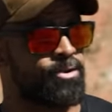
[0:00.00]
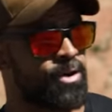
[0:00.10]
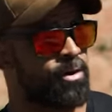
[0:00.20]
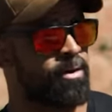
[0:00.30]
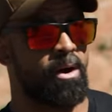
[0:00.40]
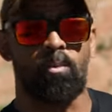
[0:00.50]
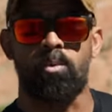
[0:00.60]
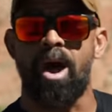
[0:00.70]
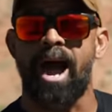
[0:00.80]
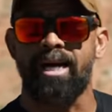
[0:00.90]
on dirt,
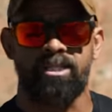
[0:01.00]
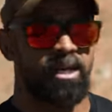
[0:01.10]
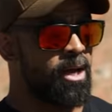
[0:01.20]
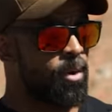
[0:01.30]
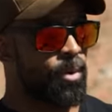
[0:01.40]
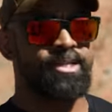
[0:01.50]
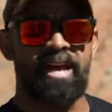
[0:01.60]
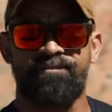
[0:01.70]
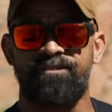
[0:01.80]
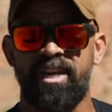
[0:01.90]
on rocks. What does
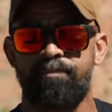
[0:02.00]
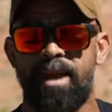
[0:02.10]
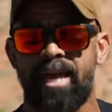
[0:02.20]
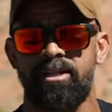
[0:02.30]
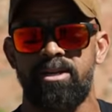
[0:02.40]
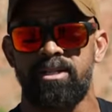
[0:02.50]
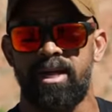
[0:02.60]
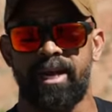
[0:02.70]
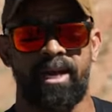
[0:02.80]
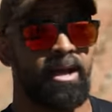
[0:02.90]
that feedback
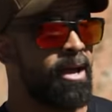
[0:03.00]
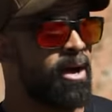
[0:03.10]
look like?